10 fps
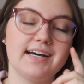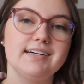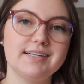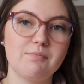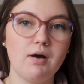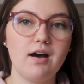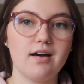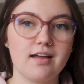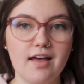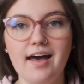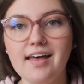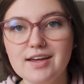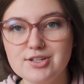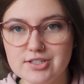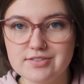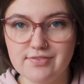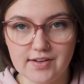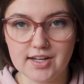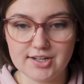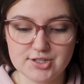Um, I just
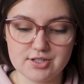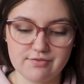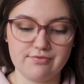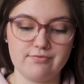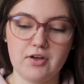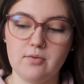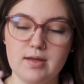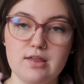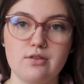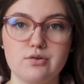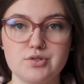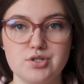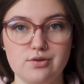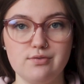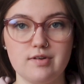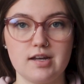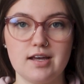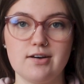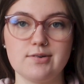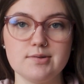finished filming those two
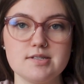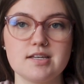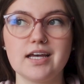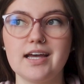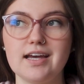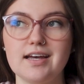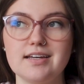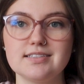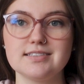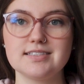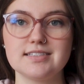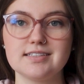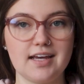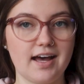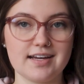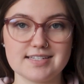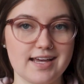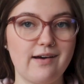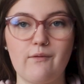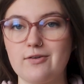videos and yeah, I
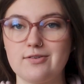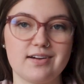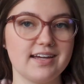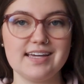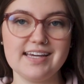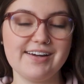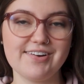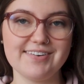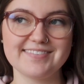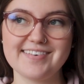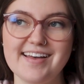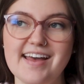sat right here